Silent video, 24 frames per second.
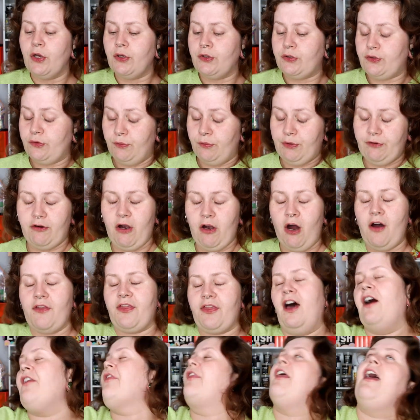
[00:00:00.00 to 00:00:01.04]
So we've got
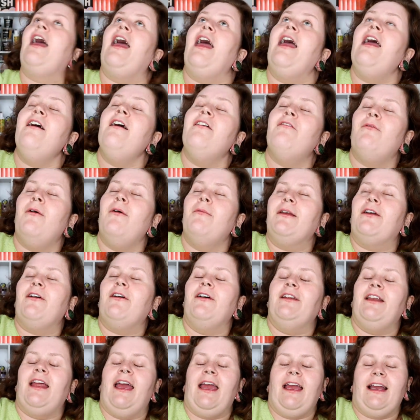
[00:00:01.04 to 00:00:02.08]
that there. What we
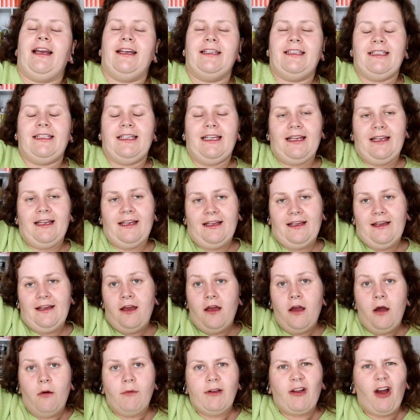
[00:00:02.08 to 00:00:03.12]
got next?